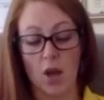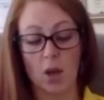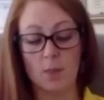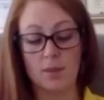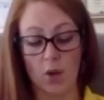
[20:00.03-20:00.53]
in
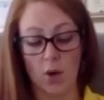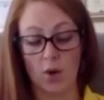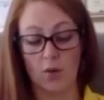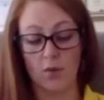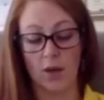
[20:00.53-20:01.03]
terms
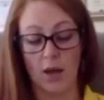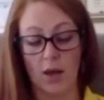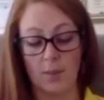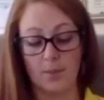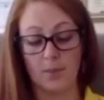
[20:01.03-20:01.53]
of
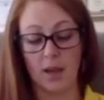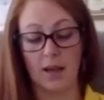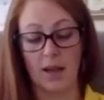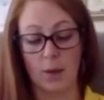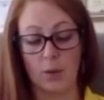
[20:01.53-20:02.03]
um,
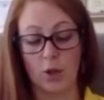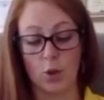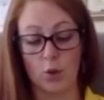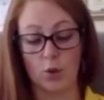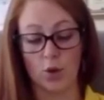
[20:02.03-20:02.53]

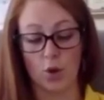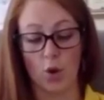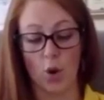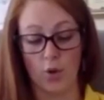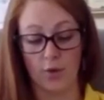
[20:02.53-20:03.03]
allowing your
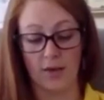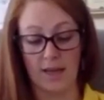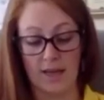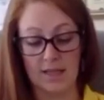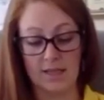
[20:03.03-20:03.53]
dog off
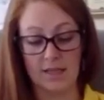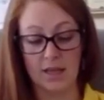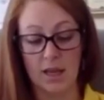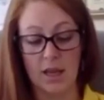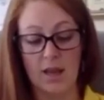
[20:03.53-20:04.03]
lead,
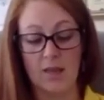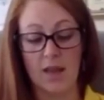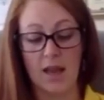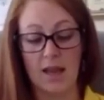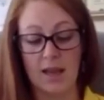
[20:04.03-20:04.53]

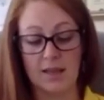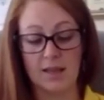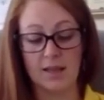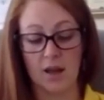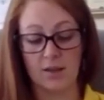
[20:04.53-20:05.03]
there
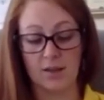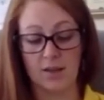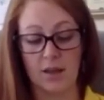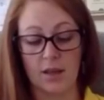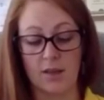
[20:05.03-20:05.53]
is,
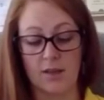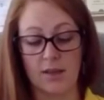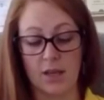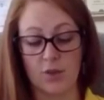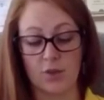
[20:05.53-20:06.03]
under
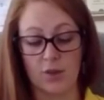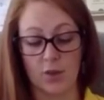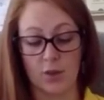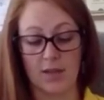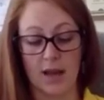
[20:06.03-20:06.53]
the
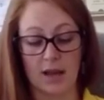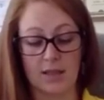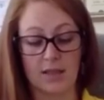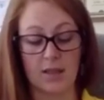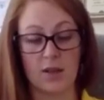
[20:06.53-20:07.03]
Dangerous Dogs
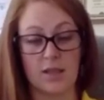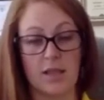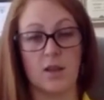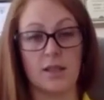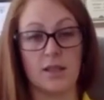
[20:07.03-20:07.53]
Act
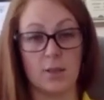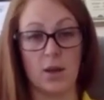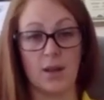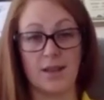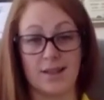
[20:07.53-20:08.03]
nineteen
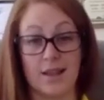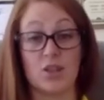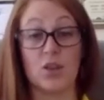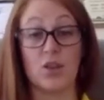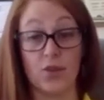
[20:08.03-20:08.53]
ninety-one
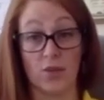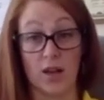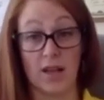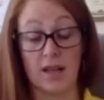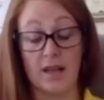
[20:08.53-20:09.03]
section
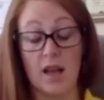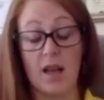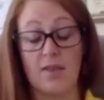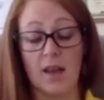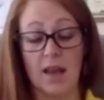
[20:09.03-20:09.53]

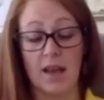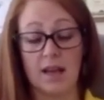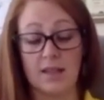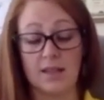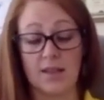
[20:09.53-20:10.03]
three,
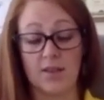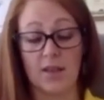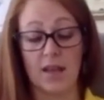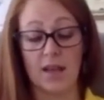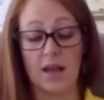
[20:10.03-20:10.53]
there is
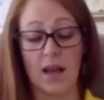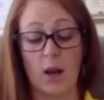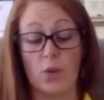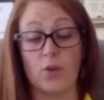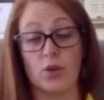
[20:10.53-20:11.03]

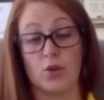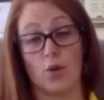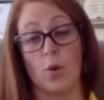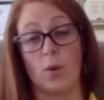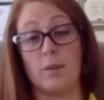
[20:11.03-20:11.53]
the out of
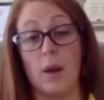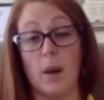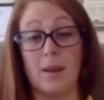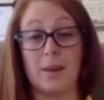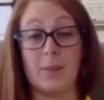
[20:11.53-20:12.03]
control in
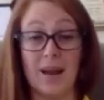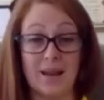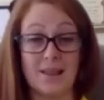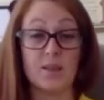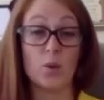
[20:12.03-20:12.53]
a public
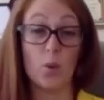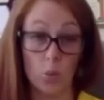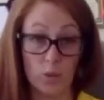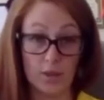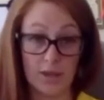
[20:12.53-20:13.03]
place
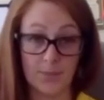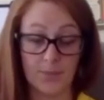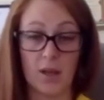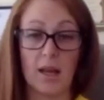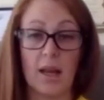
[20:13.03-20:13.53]

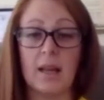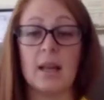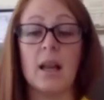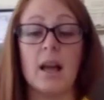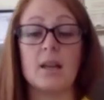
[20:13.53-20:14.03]
order.
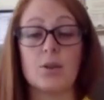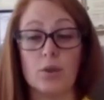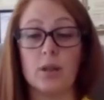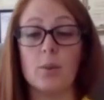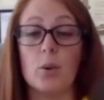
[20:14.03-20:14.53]
Okay. And
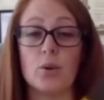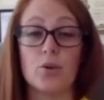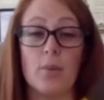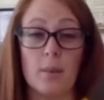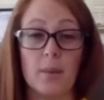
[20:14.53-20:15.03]
it's really
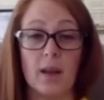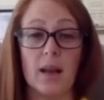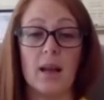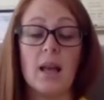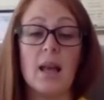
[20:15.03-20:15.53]
important to remember
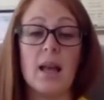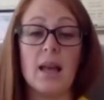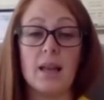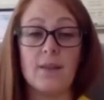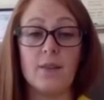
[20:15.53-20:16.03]
that.
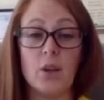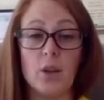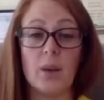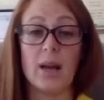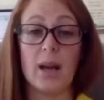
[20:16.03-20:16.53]
If
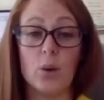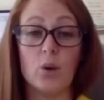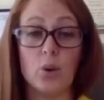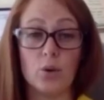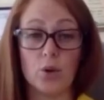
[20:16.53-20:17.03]
you
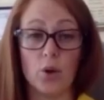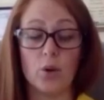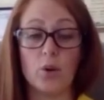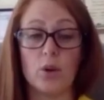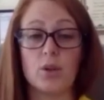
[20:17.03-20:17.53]
allow your
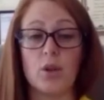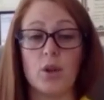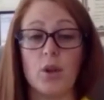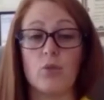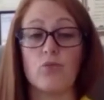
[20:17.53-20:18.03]
dog
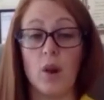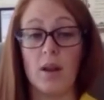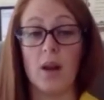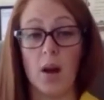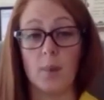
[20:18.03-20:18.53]
to
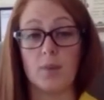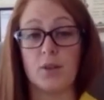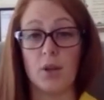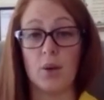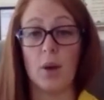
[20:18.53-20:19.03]
run
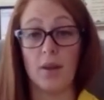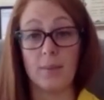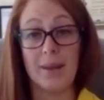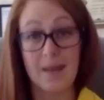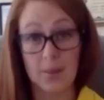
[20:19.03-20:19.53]
up to
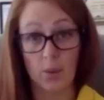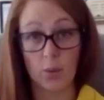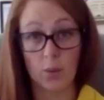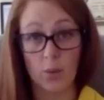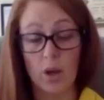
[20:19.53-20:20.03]
other
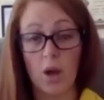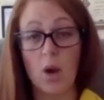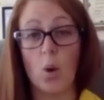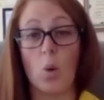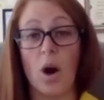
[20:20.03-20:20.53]
people
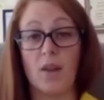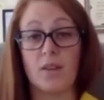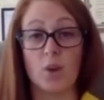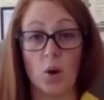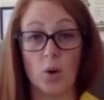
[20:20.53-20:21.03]
or
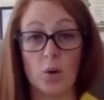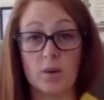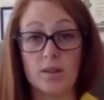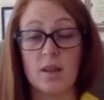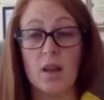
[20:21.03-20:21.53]
other
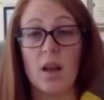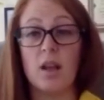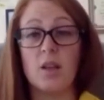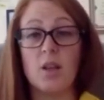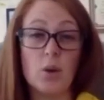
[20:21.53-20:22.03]
dogs,
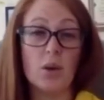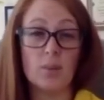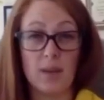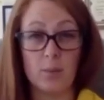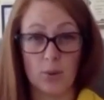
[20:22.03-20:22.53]
you
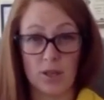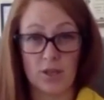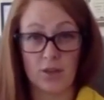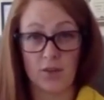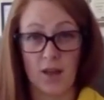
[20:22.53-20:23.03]
could be in
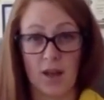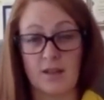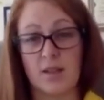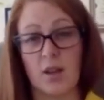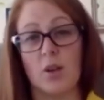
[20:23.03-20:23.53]
breach of
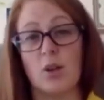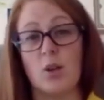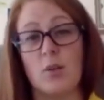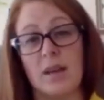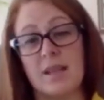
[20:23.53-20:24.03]
that. So
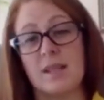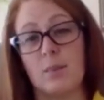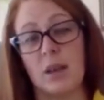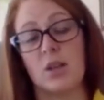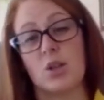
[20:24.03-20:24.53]
you
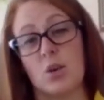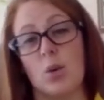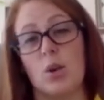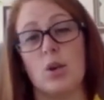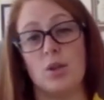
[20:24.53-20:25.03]
need to make
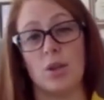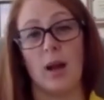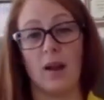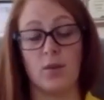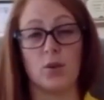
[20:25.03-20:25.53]
sure you
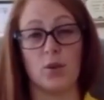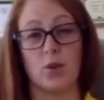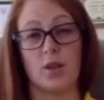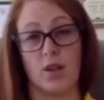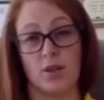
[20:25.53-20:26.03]
do have
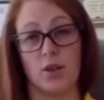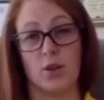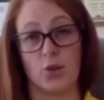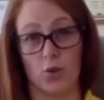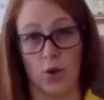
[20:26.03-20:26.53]
your dogs
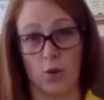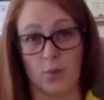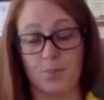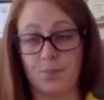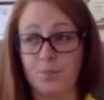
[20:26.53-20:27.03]
under
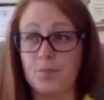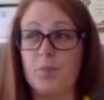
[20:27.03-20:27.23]
control.